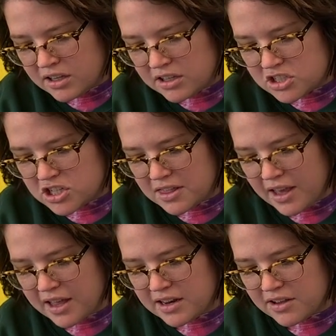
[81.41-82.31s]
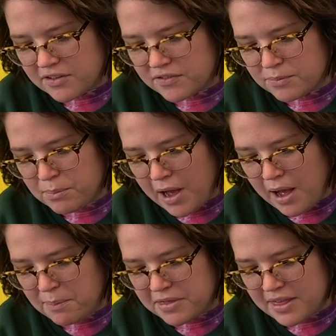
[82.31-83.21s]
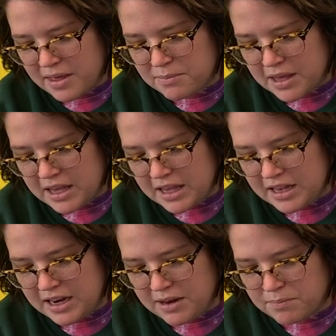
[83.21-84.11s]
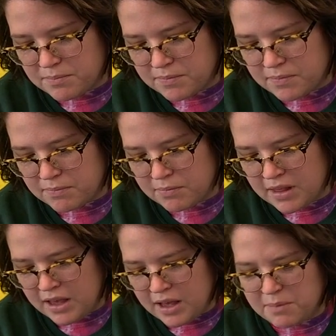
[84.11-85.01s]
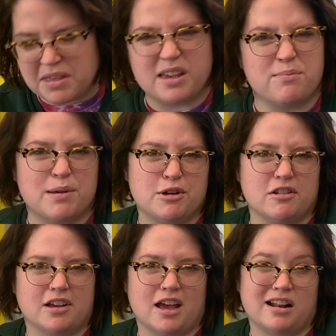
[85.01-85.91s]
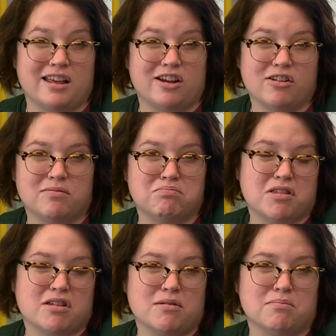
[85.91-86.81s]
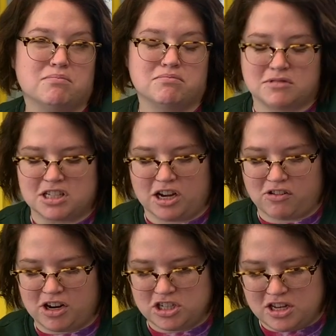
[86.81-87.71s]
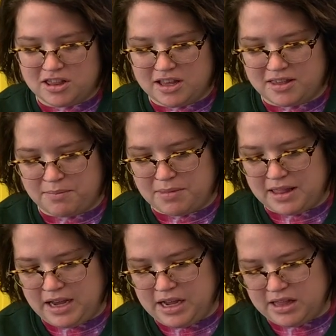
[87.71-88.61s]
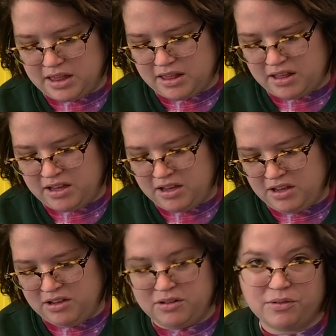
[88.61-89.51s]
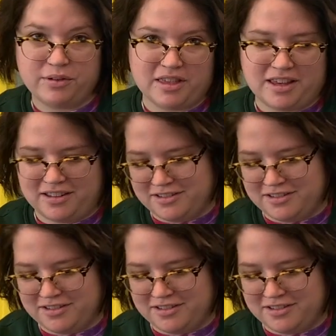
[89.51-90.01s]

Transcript: just kind of pop them in, and I'm thinking maybe it'll look kind of like some decorations, like some lights. We'll see.